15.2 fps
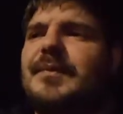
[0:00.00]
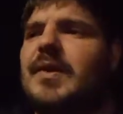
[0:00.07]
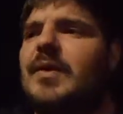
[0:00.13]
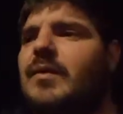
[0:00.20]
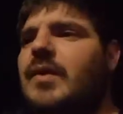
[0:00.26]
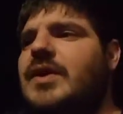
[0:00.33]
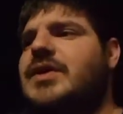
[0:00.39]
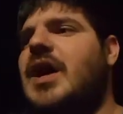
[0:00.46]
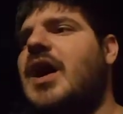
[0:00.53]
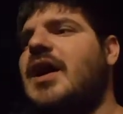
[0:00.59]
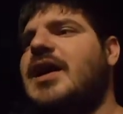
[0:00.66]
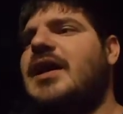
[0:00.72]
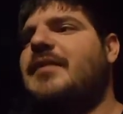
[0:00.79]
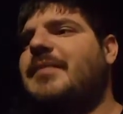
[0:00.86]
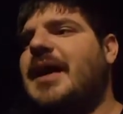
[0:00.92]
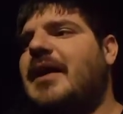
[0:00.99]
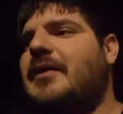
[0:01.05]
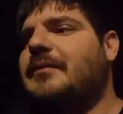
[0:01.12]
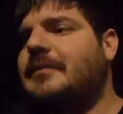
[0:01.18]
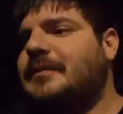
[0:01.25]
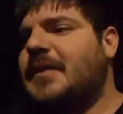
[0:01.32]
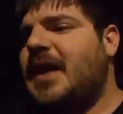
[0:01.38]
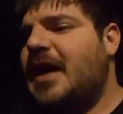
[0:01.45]
We're talking
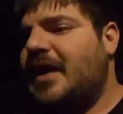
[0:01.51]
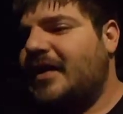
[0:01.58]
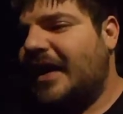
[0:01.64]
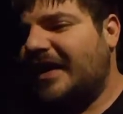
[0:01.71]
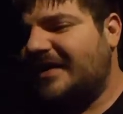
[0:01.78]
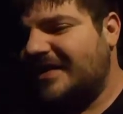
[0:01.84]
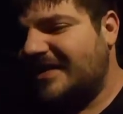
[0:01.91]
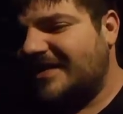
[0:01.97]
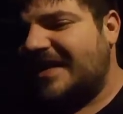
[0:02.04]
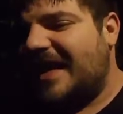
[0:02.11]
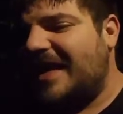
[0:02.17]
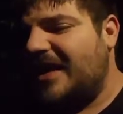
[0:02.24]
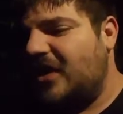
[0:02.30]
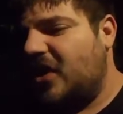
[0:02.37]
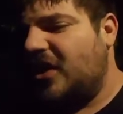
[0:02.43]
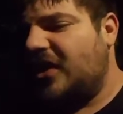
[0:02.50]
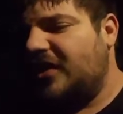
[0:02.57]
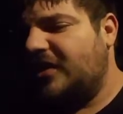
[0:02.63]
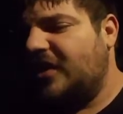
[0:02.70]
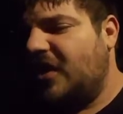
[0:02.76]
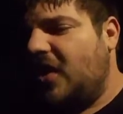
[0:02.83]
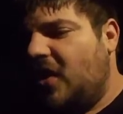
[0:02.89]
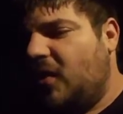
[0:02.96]
about like deciding
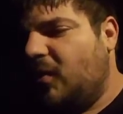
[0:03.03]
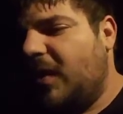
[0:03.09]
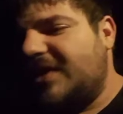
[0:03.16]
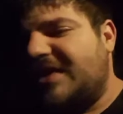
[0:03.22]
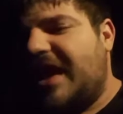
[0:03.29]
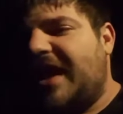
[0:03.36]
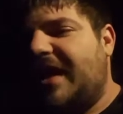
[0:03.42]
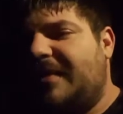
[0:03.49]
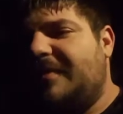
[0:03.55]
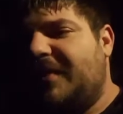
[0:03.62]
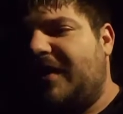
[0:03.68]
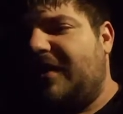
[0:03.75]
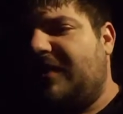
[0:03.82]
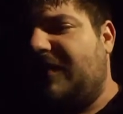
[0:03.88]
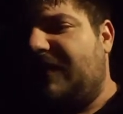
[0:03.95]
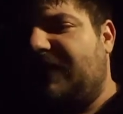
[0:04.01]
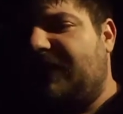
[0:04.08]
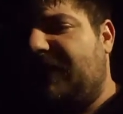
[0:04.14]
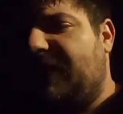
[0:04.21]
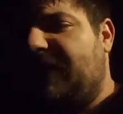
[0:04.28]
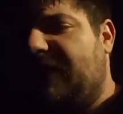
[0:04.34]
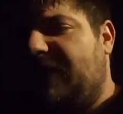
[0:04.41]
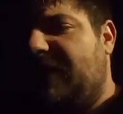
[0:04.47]
on what type
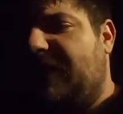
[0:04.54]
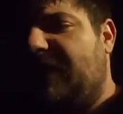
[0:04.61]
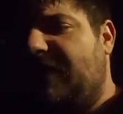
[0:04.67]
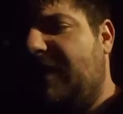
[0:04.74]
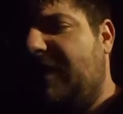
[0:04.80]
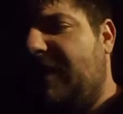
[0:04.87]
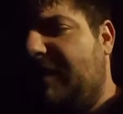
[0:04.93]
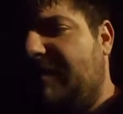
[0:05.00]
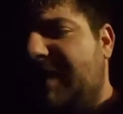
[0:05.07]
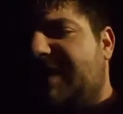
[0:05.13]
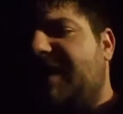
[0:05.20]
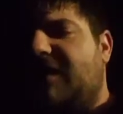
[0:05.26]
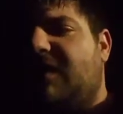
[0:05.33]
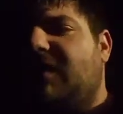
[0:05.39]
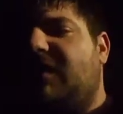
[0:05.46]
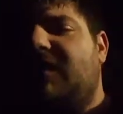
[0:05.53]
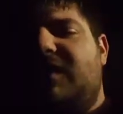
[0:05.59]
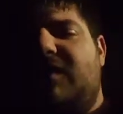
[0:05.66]
of material